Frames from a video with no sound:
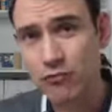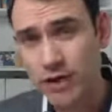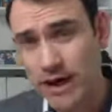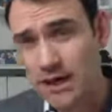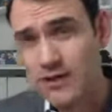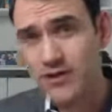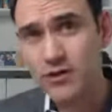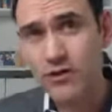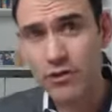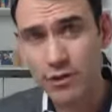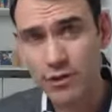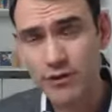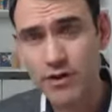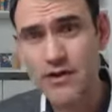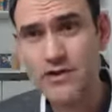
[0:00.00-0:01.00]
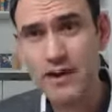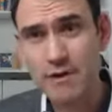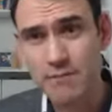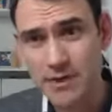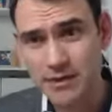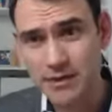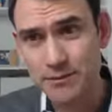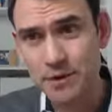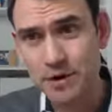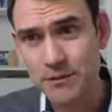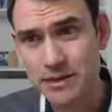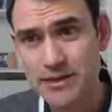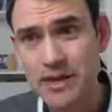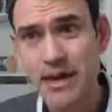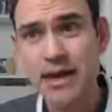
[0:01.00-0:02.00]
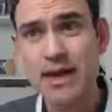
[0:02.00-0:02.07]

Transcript: cancel, and all the rest of it, and missed appointments.